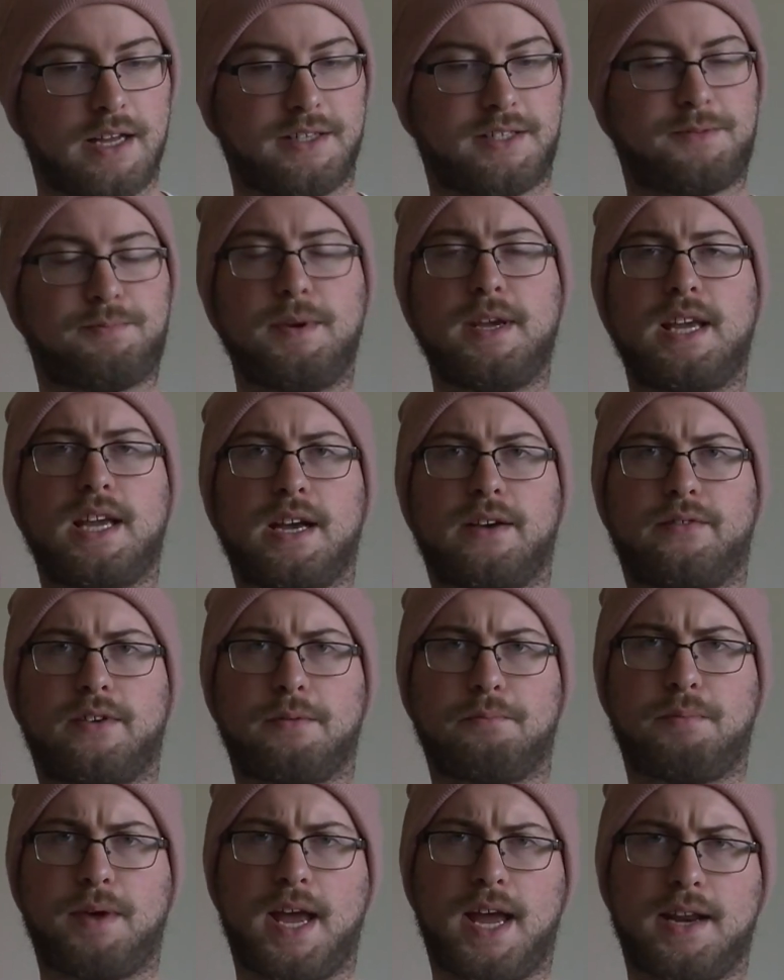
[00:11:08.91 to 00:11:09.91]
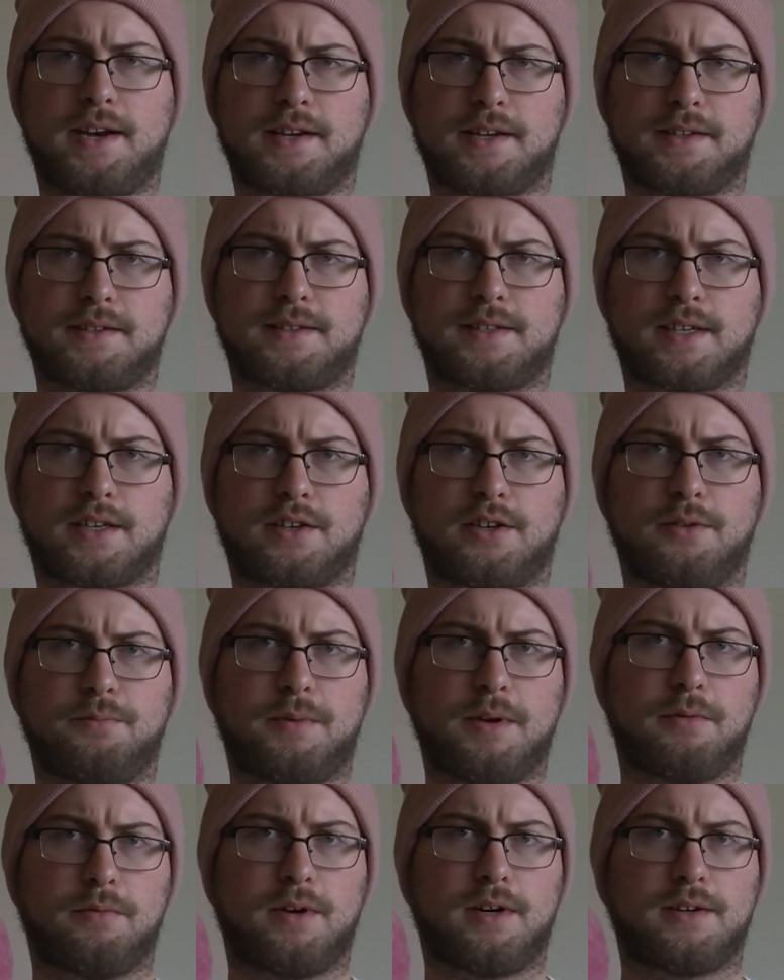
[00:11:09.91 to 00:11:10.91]
And speaking of companions that could
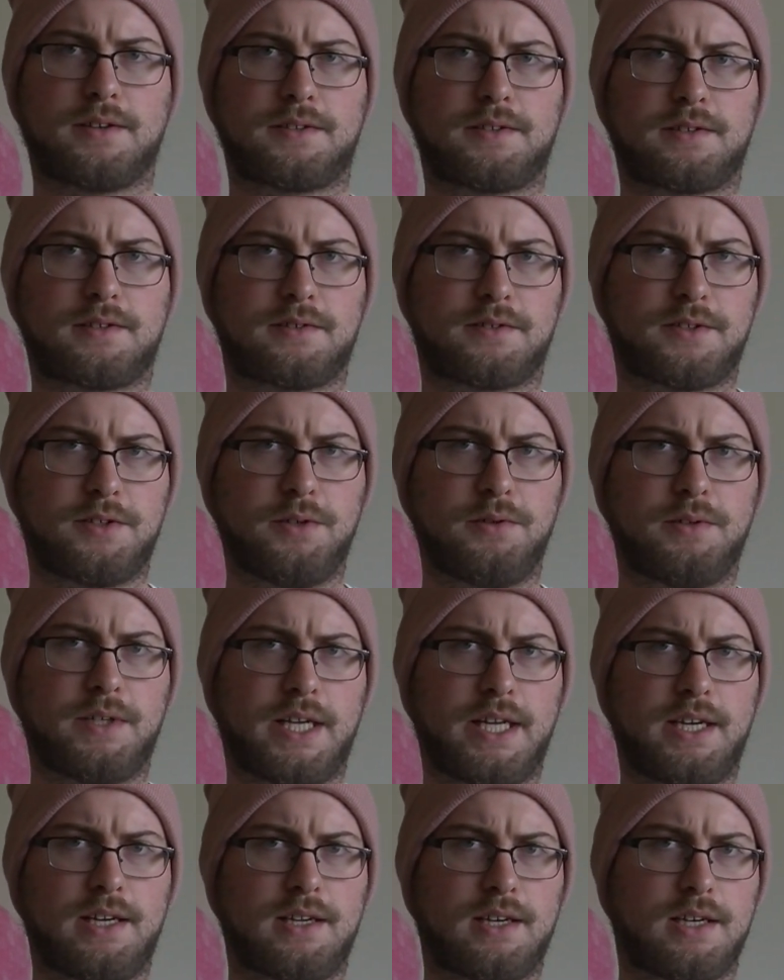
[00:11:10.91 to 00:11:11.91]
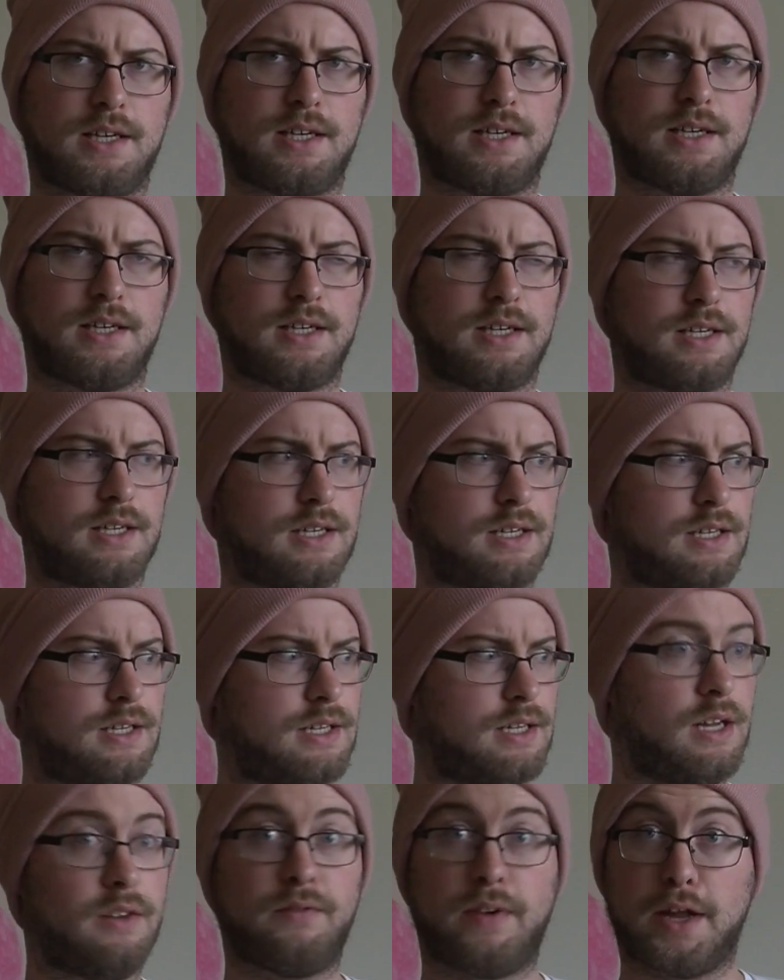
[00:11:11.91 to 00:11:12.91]
be worse, tune in
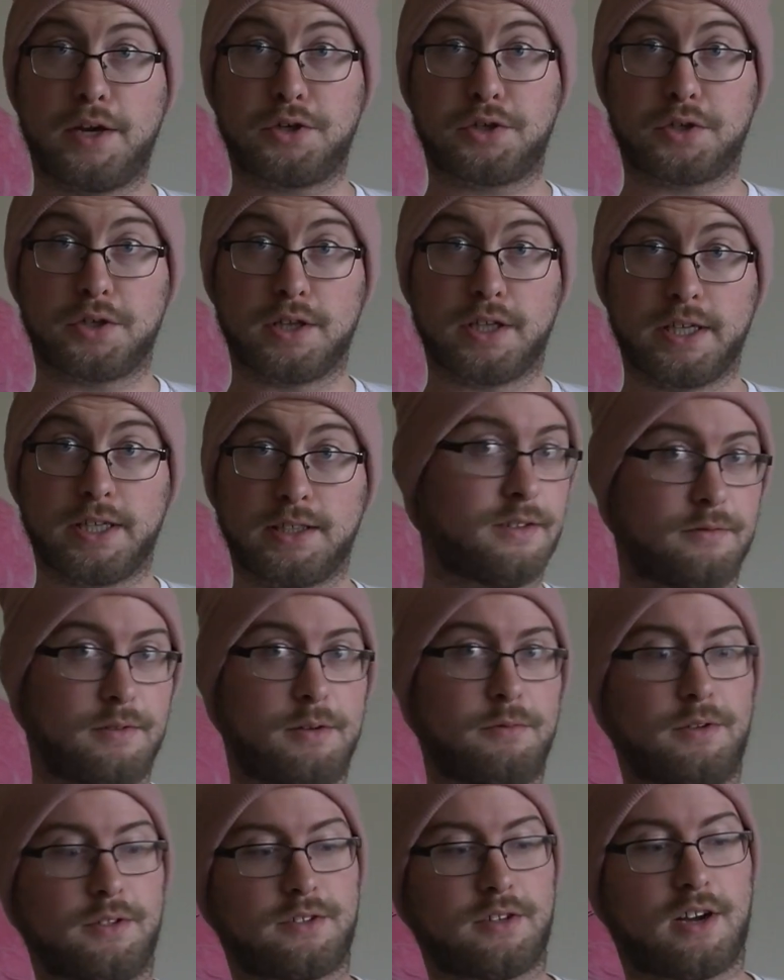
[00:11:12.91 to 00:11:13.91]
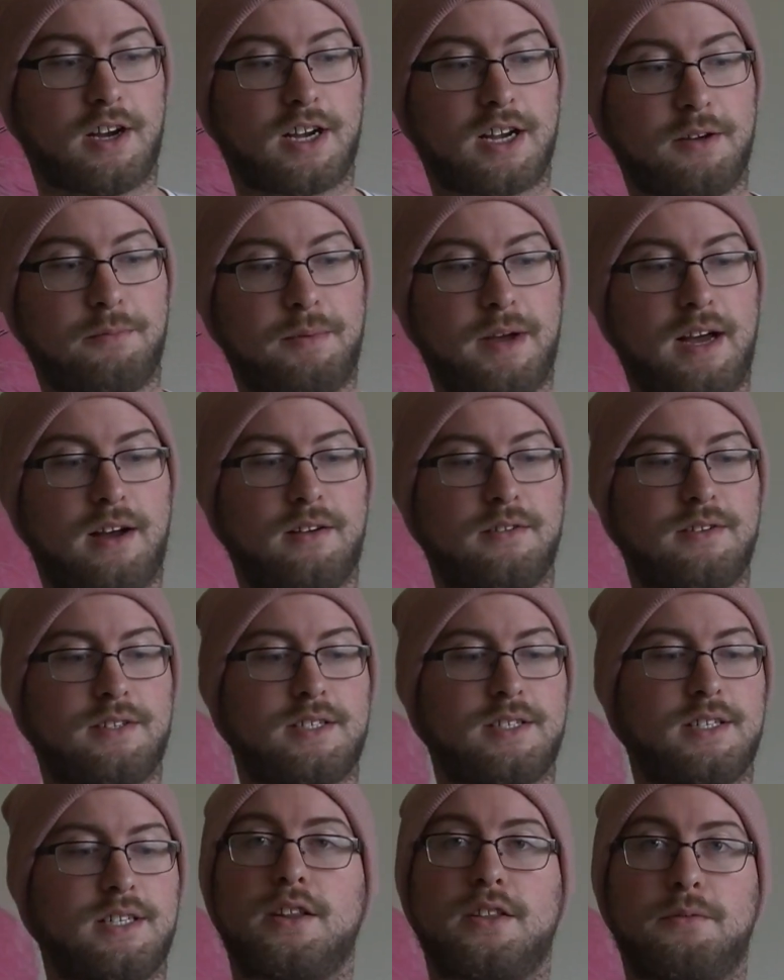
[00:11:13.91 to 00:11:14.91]
uh, eventually when we'll talk
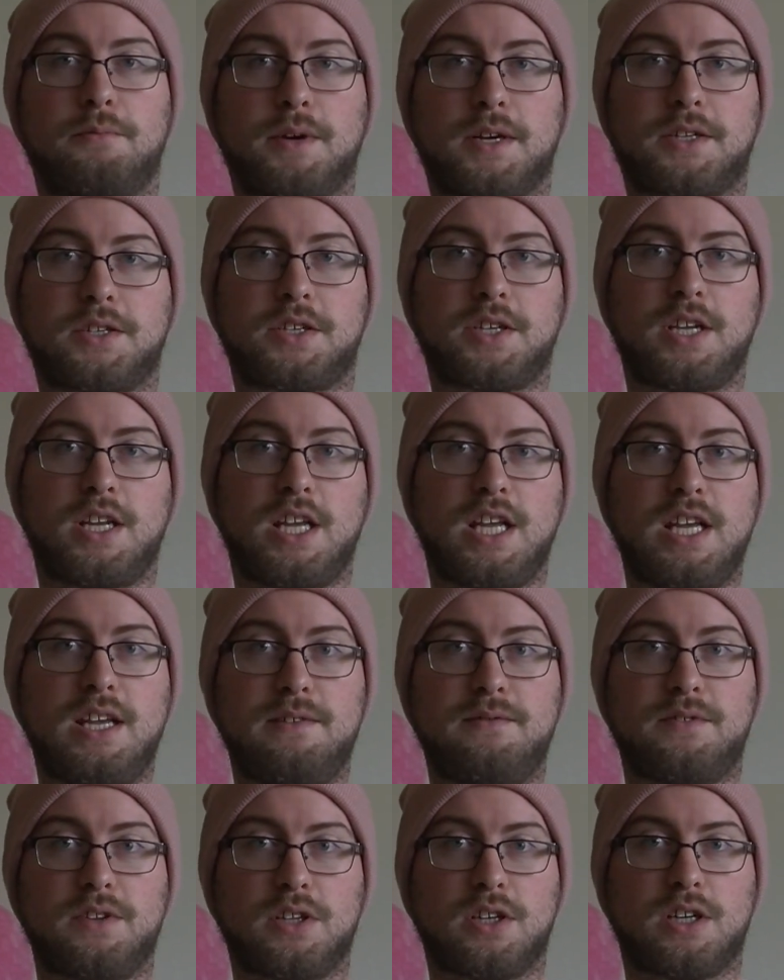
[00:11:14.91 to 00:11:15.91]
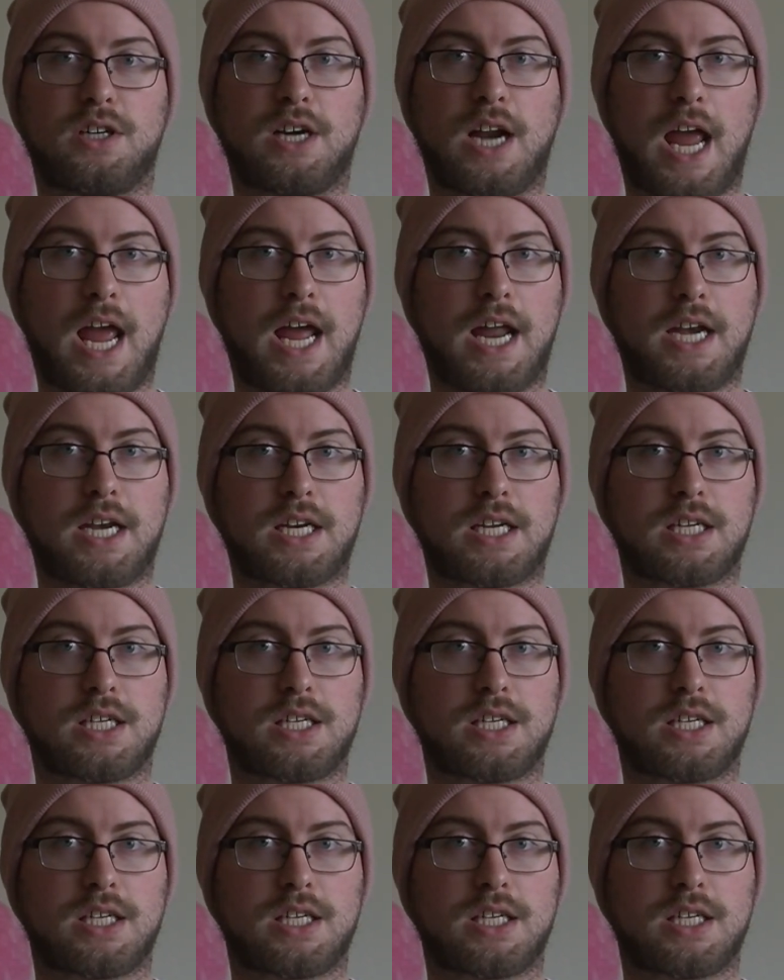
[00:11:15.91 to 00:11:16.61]
about the much eviler and